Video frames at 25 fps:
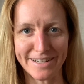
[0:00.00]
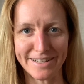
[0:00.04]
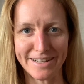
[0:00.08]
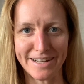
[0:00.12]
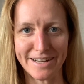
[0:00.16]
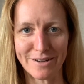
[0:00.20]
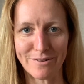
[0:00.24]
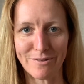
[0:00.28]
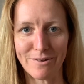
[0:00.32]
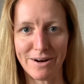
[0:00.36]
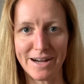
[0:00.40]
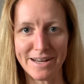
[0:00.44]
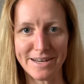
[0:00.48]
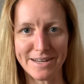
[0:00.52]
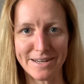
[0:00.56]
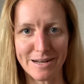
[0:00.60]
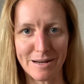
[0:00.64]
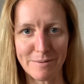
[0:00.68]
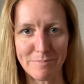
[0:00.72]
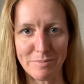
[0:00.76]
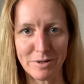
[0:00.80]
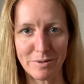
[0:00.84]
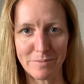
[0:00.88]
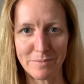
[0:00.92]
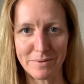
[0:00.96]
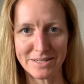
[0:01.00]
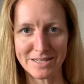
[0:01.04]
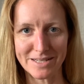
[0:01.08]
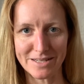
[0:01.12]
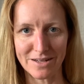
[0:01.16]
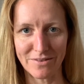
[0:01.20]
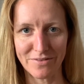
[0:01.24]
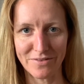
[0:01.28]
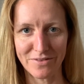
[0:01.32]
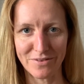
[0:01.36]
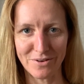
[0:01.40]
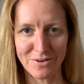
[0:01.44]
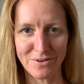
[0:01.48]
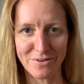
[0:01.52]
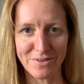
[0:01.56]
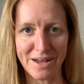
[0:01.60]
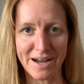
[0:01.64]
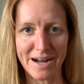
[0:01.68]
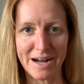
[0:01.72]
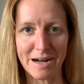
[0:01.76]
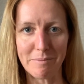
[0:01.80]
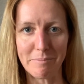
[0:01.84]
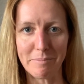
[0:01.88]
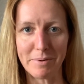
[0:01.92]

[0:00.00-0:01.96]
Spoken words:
Like, why did I put myself through that?